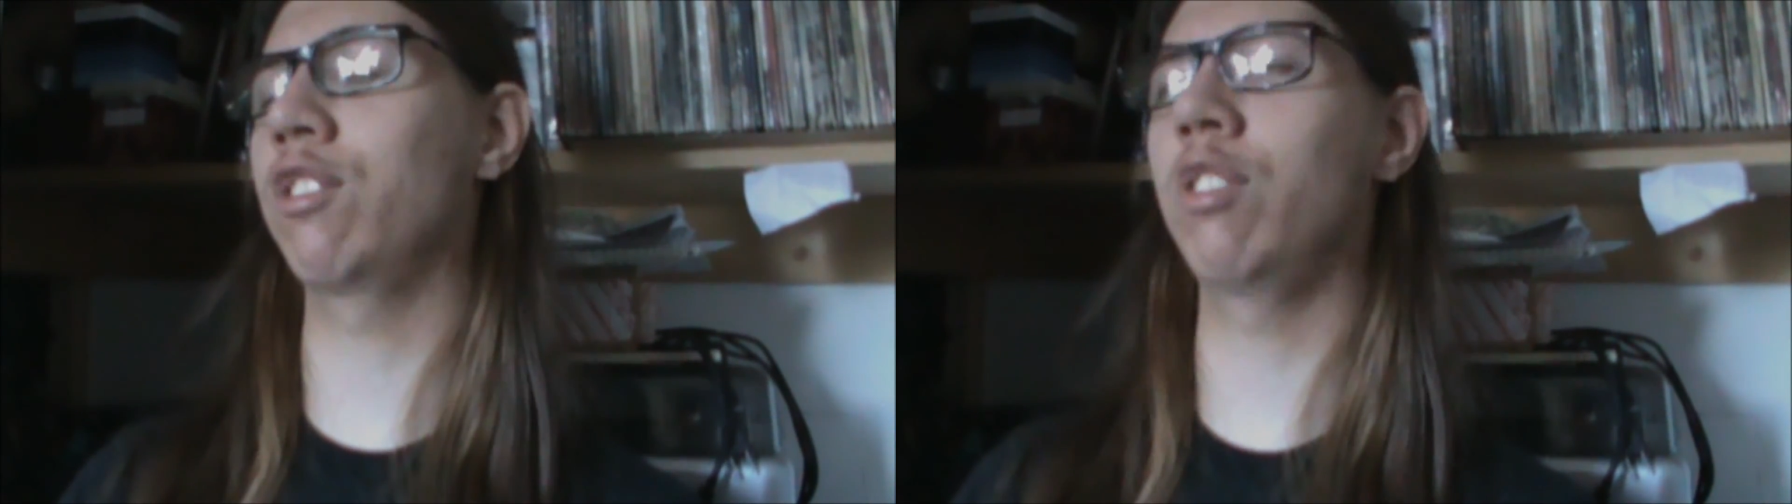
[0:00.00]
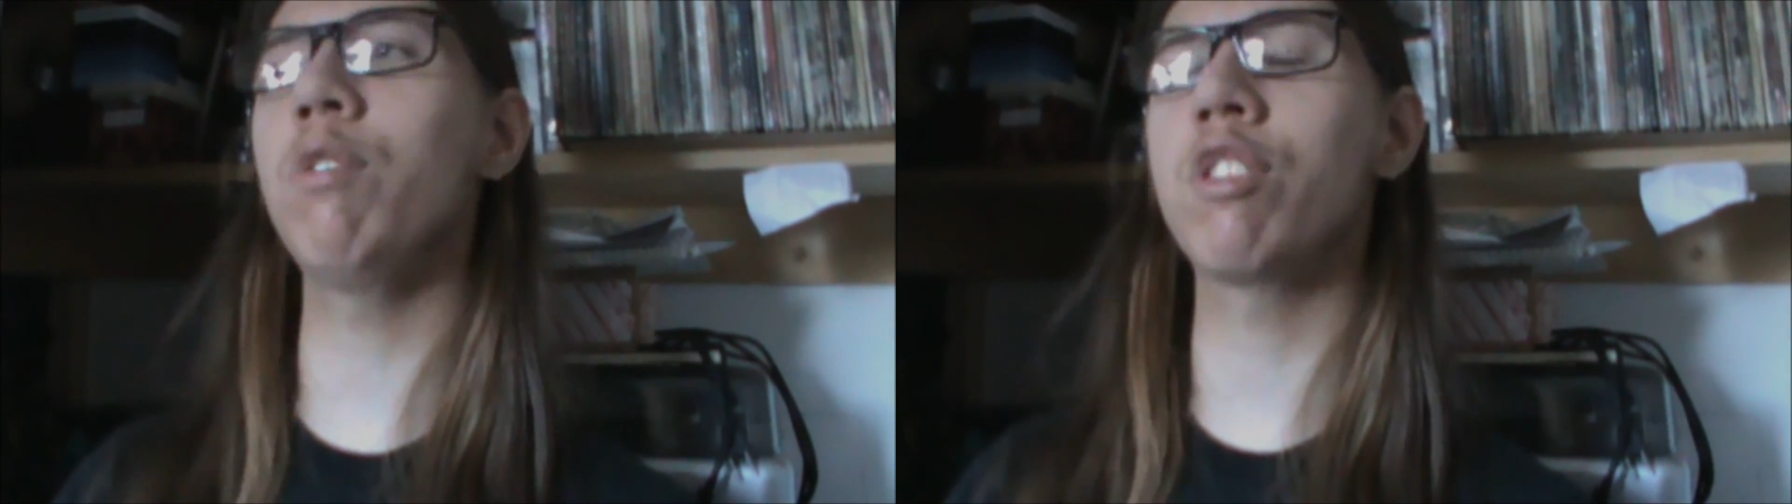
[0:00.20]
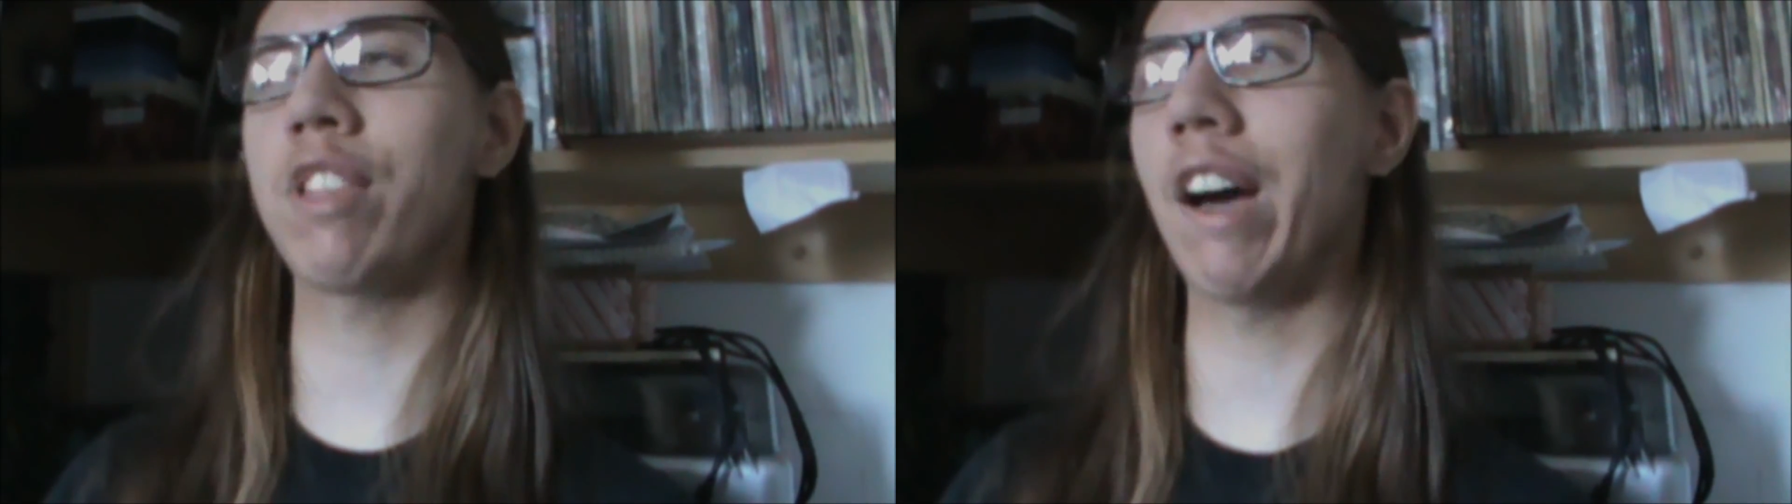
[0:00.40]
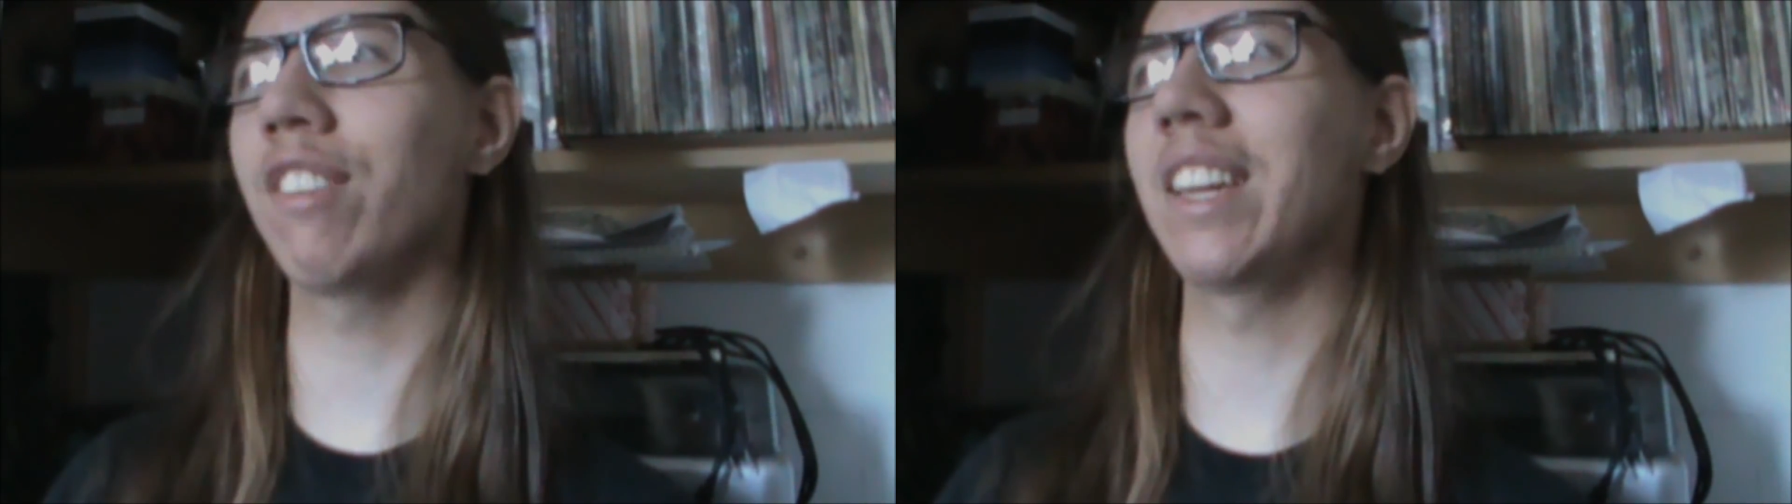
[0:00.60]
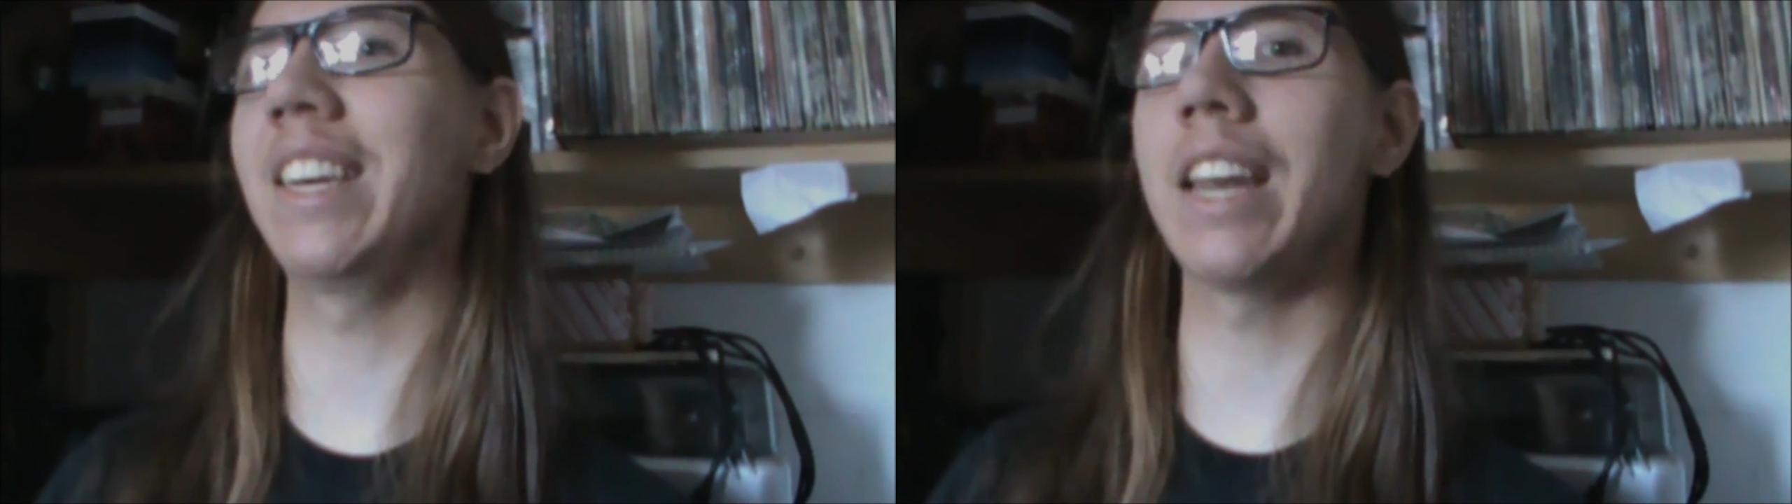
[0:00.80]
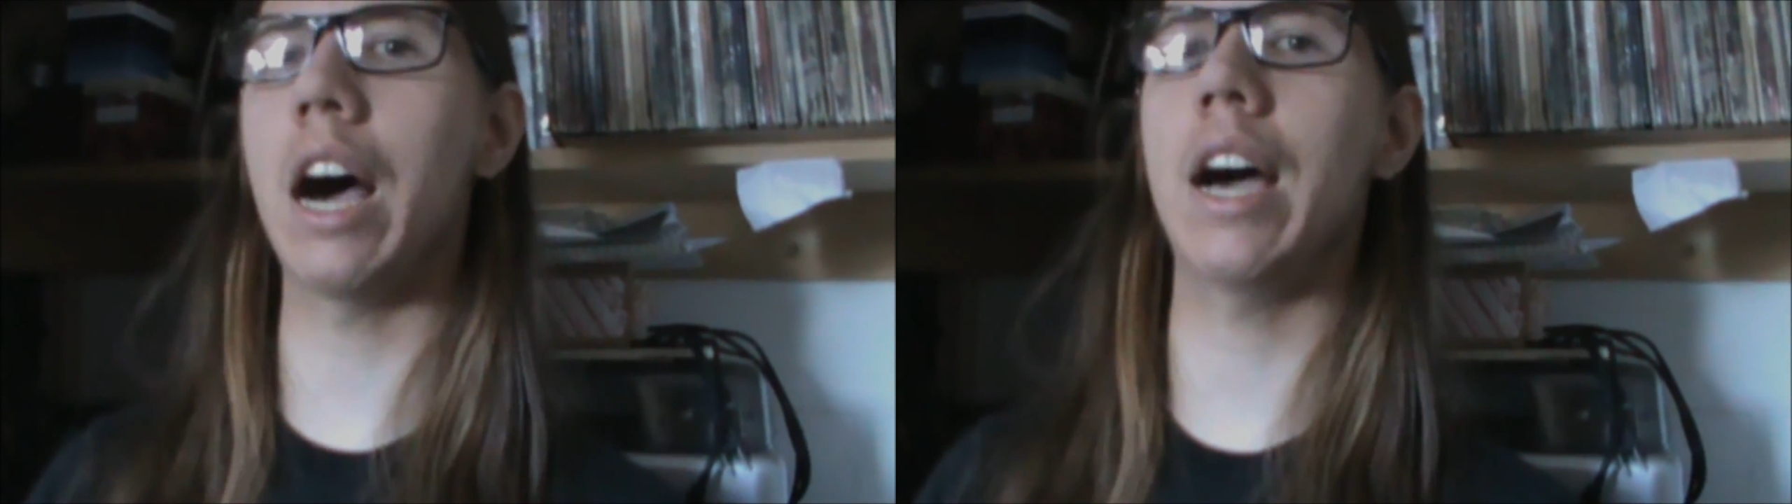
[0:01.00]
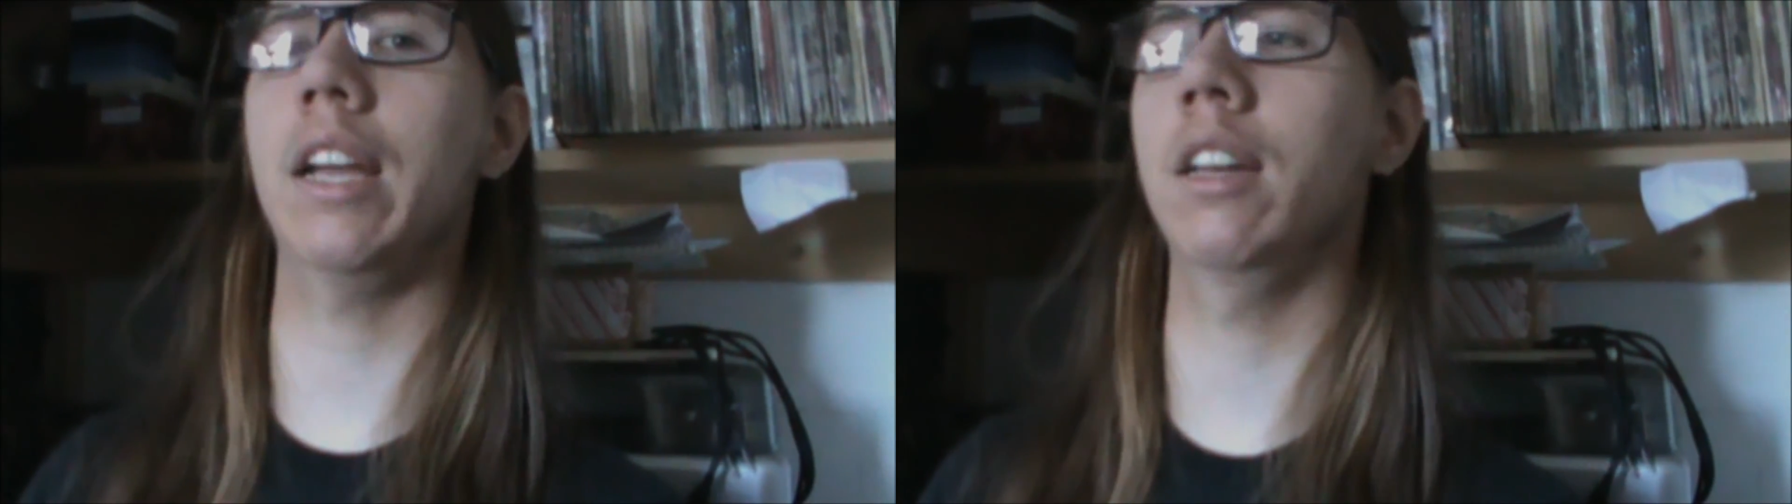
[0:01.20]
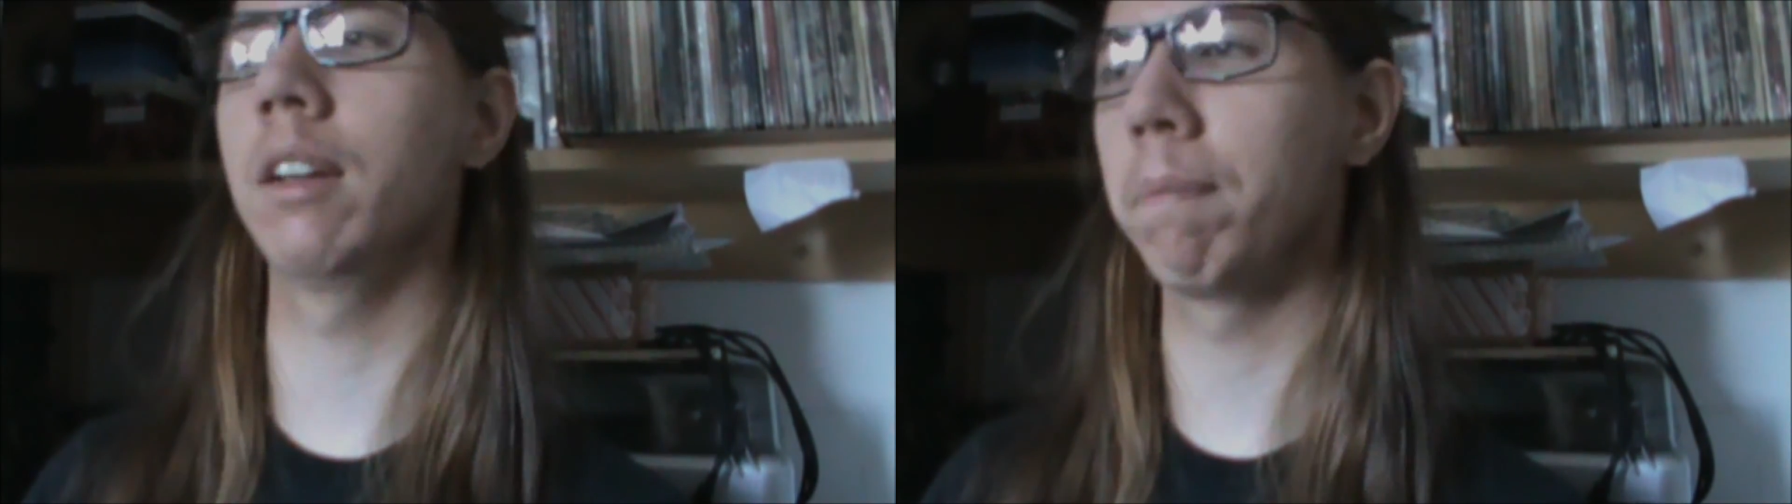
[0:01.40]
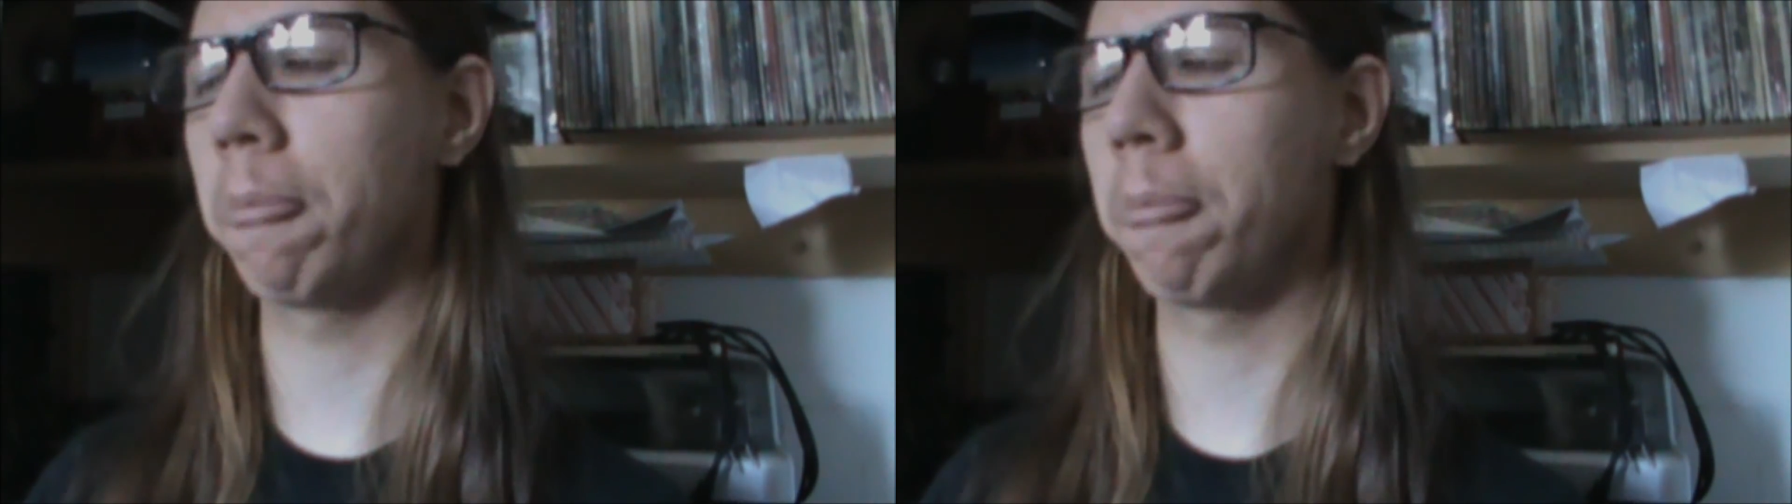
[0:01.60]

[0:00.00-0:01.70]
2009.